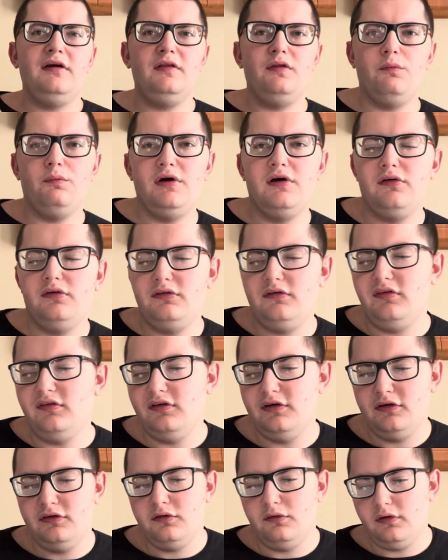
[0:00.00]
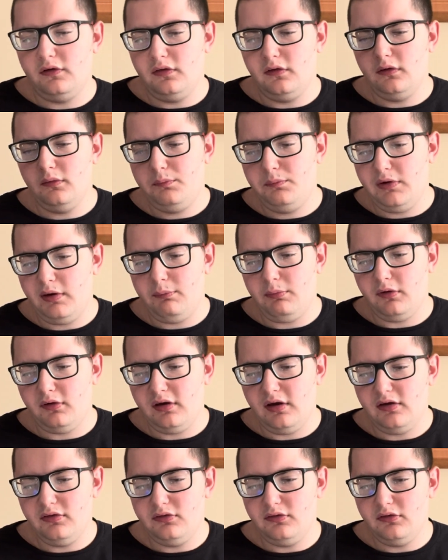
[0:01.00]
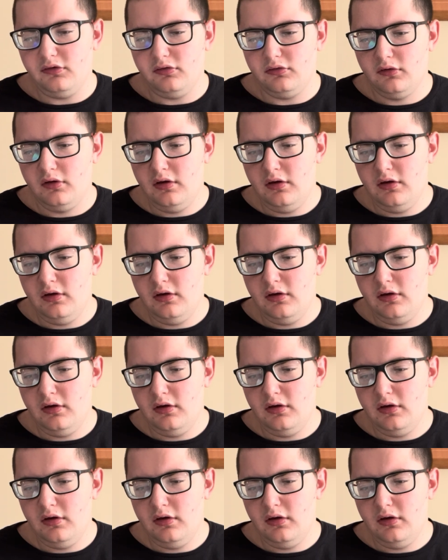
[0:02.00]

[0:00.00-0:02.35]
Wiggles DVDs are in the paper cases,